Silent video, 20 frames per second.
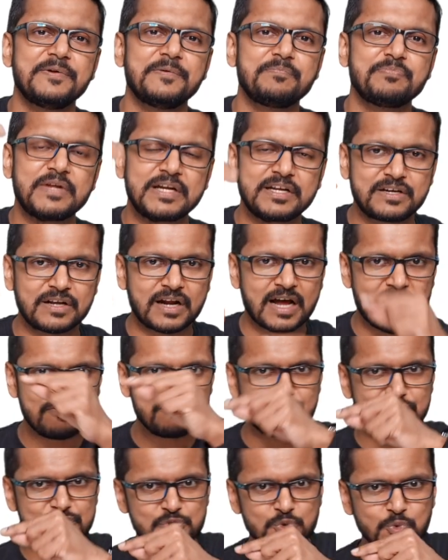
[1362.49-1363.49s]
That
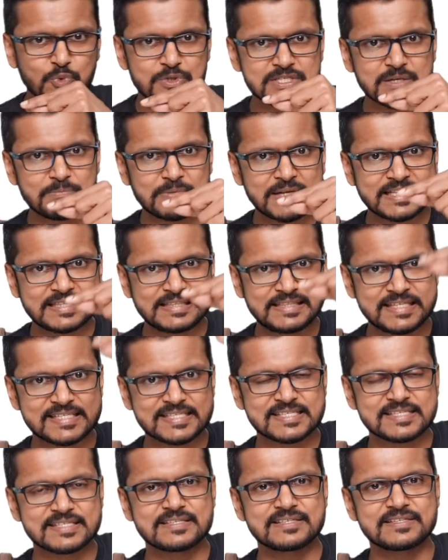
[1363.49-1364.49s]
graph shoots up like
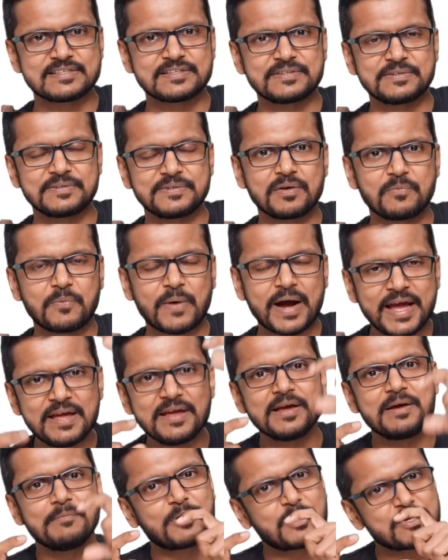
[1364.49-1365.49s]
this.
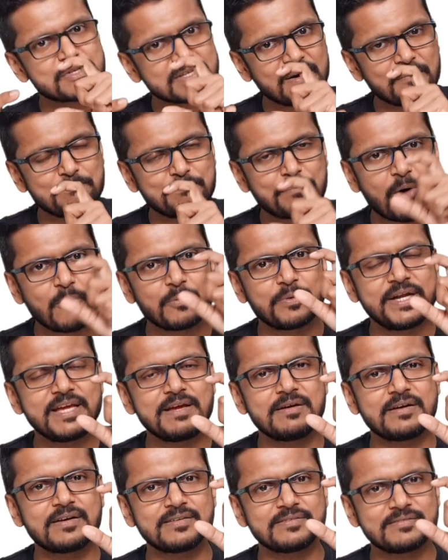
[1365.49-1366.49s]
Why? Because
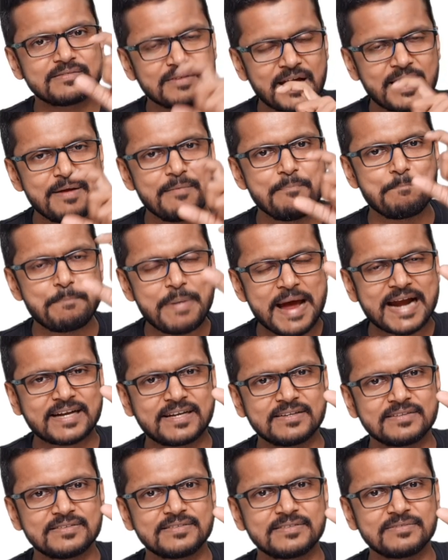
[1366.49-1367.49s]
compounding
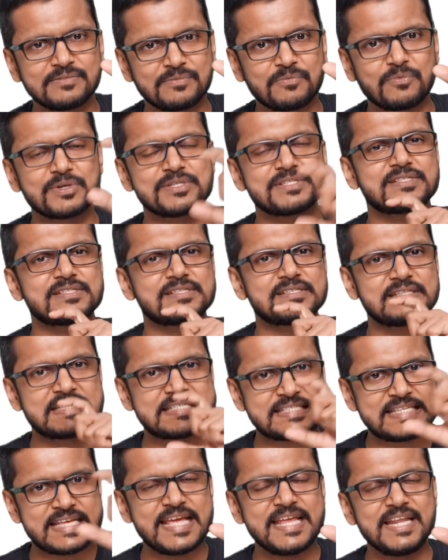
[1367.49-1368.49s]
impact was
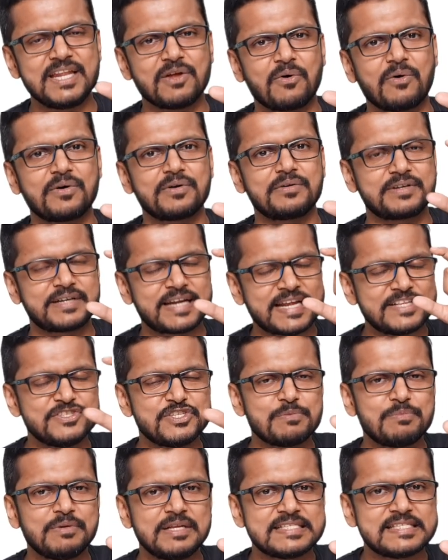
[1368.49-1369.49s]
seen or
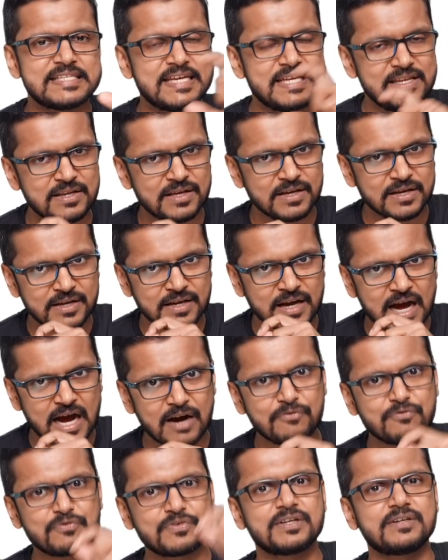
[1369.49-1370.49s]
tangibly seen
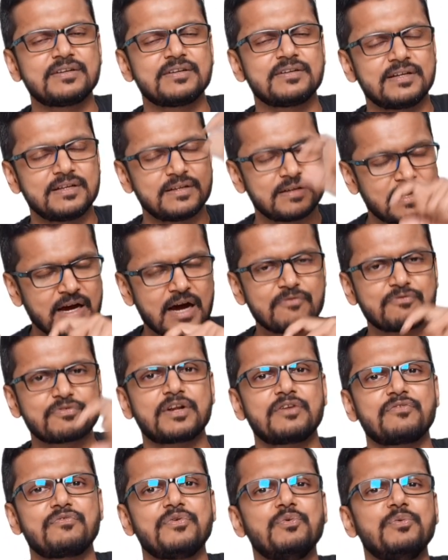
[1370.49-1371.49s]
after
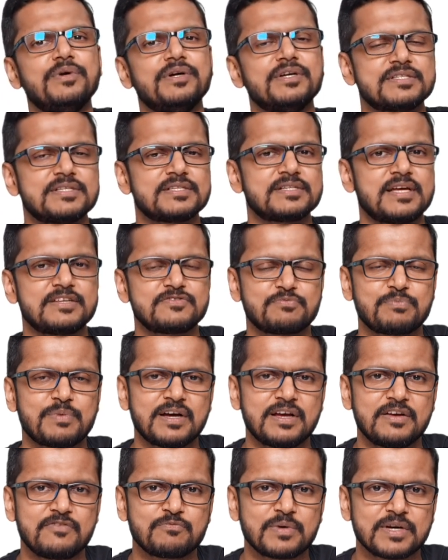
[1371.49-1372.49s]
a few years
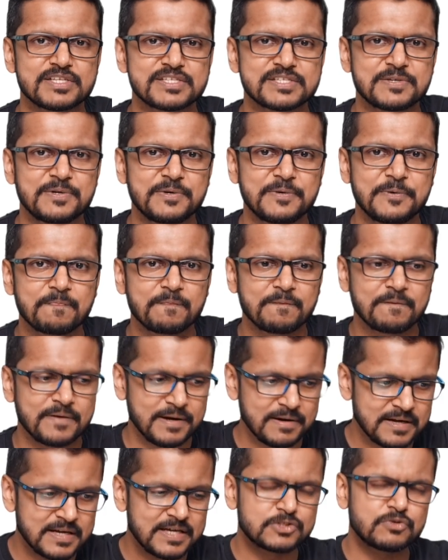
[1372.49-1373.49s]
have passed.
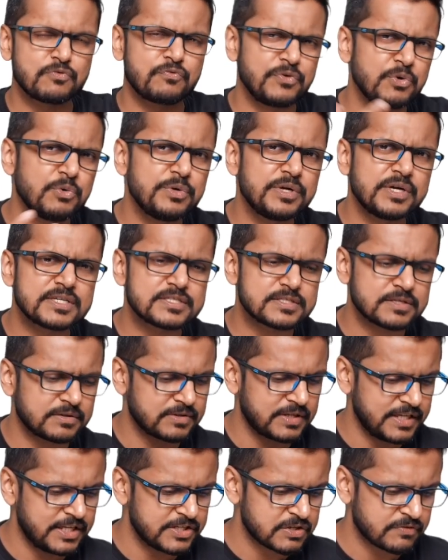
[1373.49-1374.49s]
Yeah. So
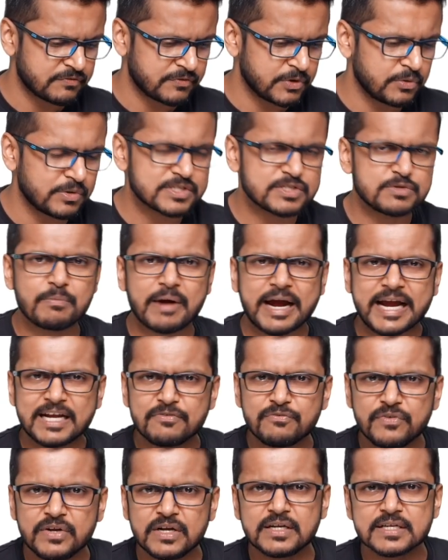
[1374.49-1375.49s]
initial few years, you might
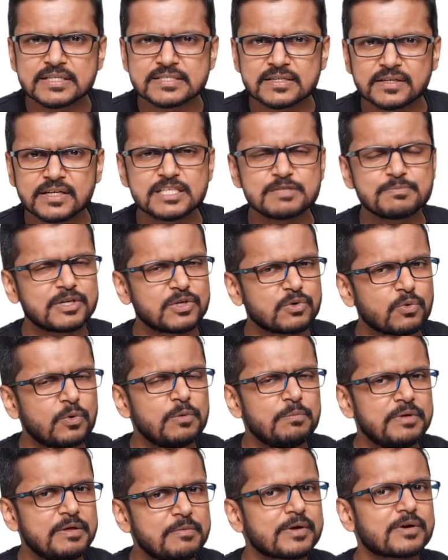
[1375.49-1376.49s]
feel discouraged, but
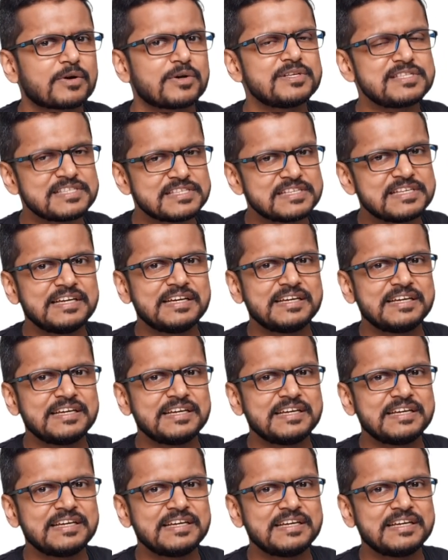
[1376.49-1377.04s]
don't be, because